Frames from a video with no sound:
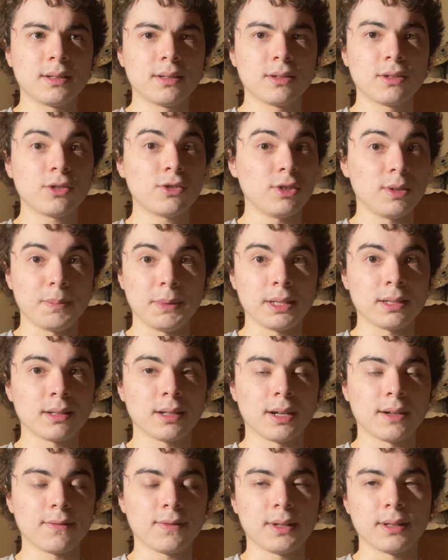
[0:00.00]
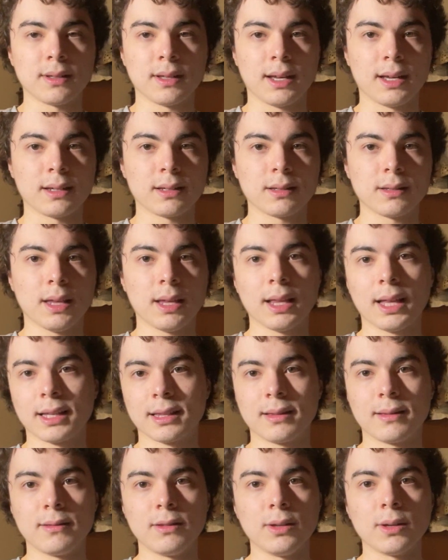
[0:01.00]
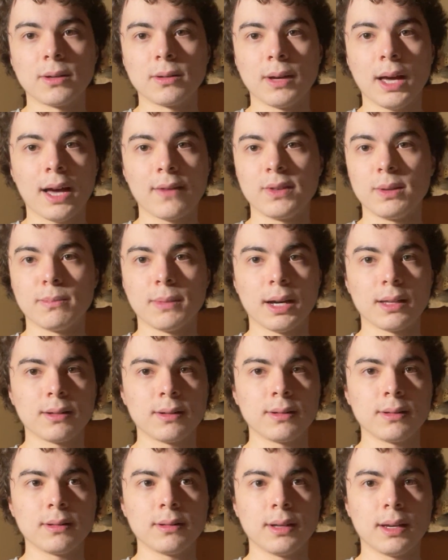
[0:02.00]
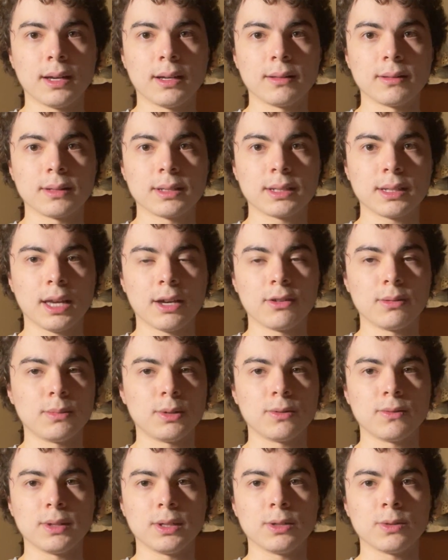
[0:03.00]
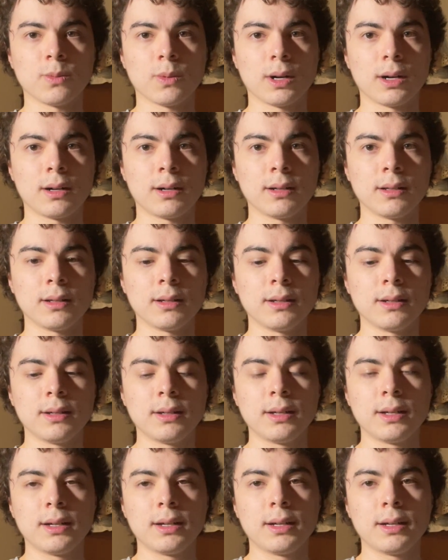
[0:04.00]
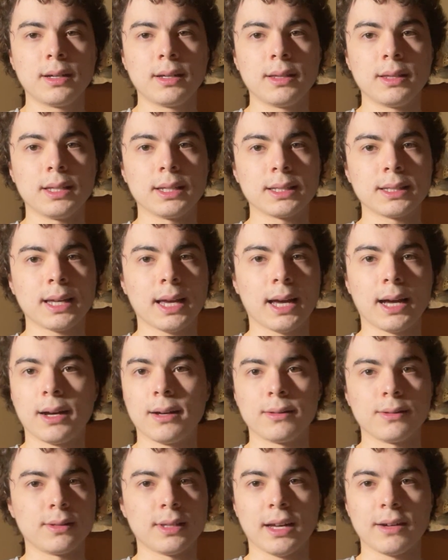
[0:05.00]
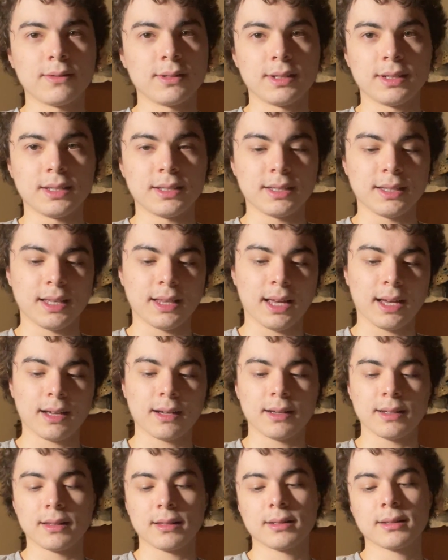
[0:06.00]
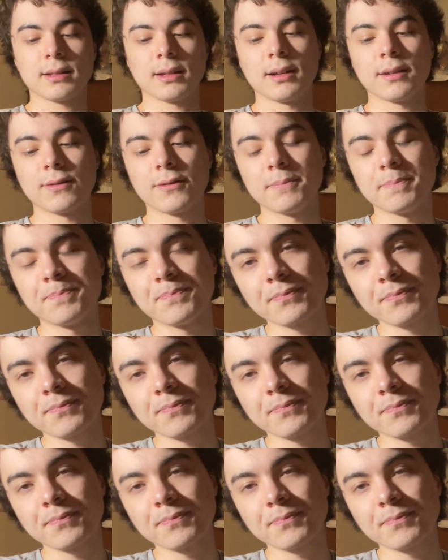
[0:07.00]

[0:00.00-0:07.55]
creepy stuff, and like they like heavy metal and scary movies, while this town they're not really into any of that kind of stuff.